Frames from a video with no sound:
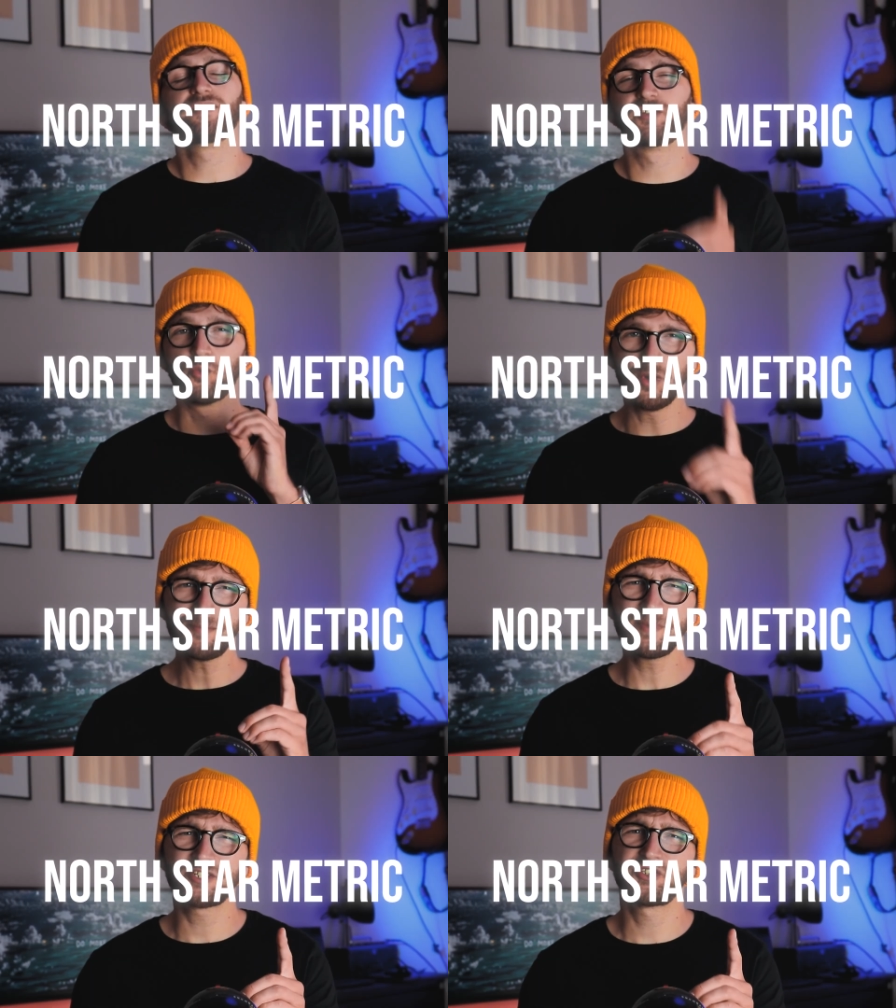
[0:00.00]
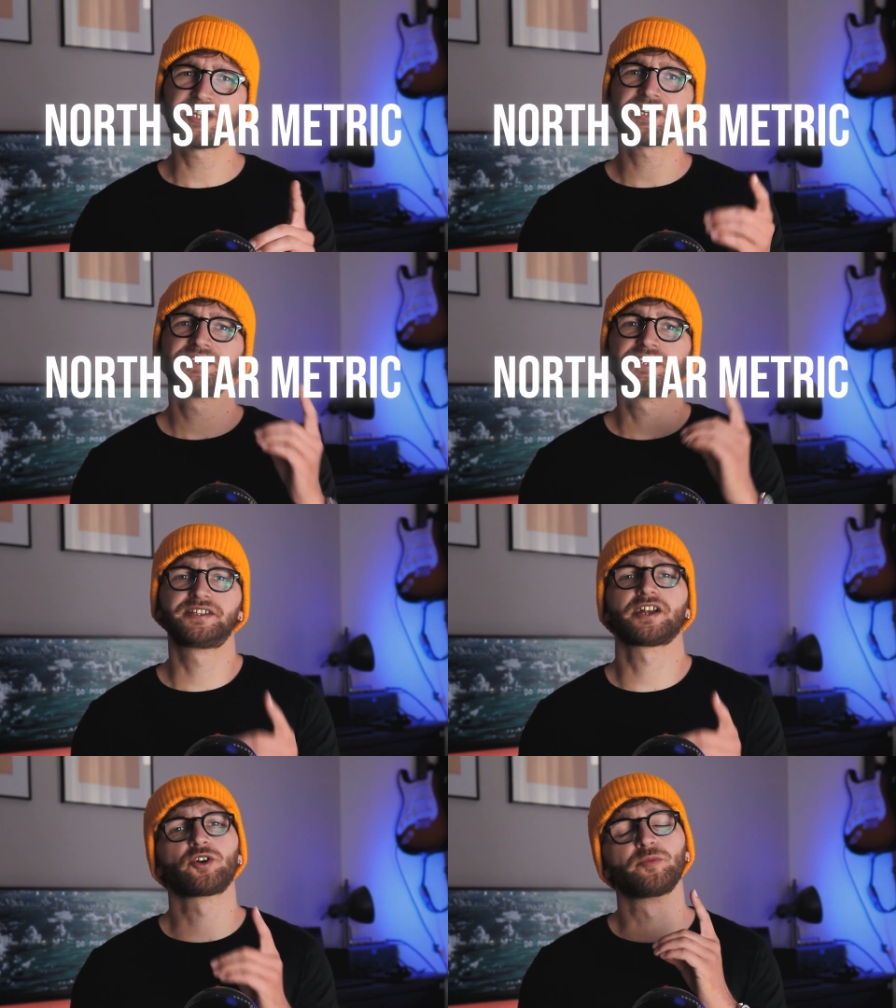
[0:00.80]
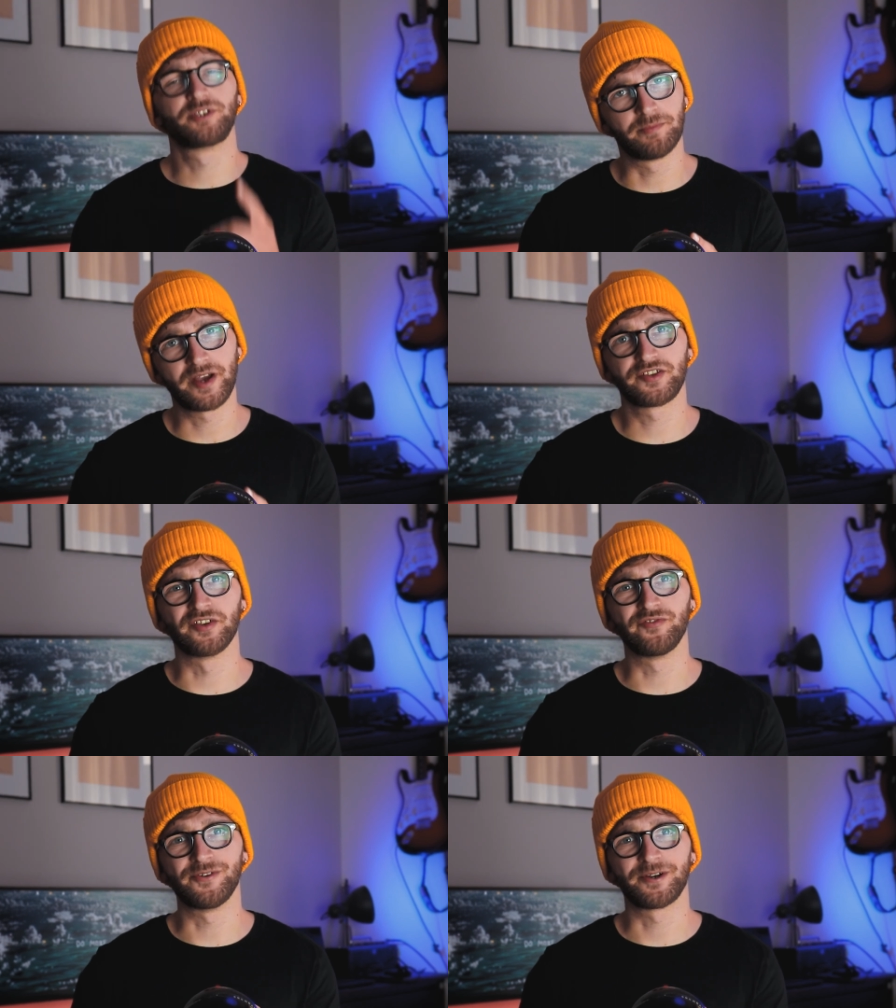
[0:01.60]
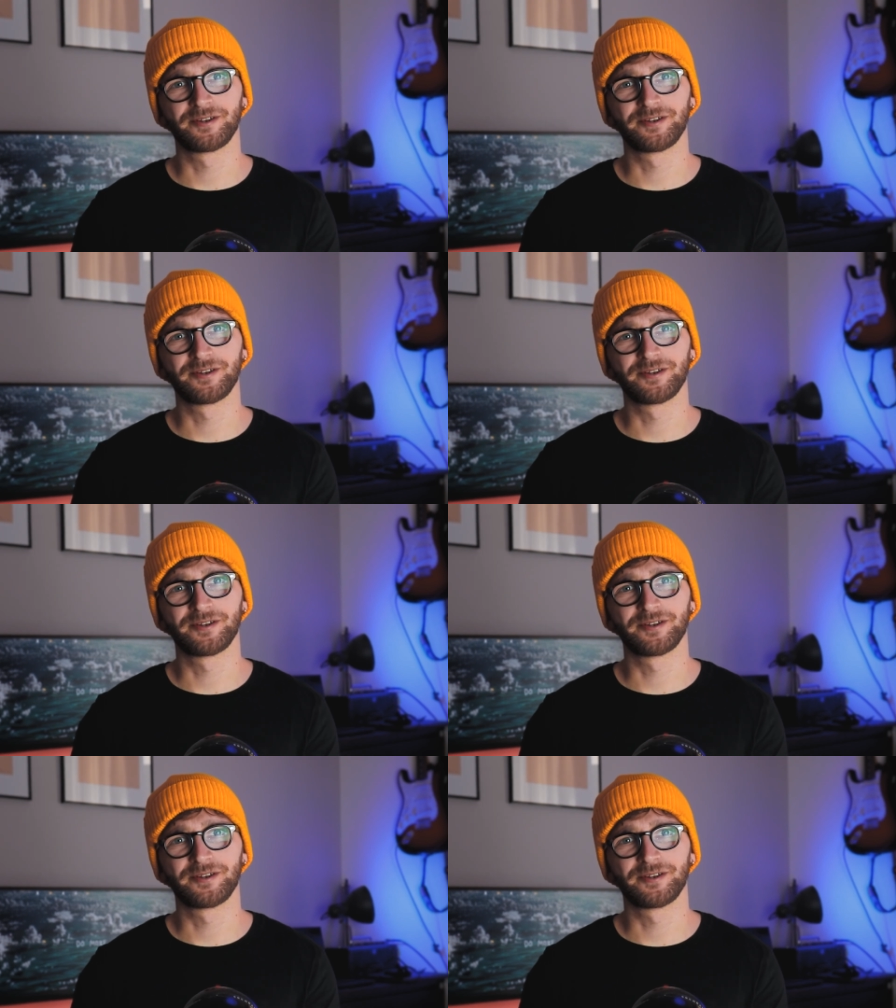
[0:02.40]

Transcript: The one metric that they are optimizing for.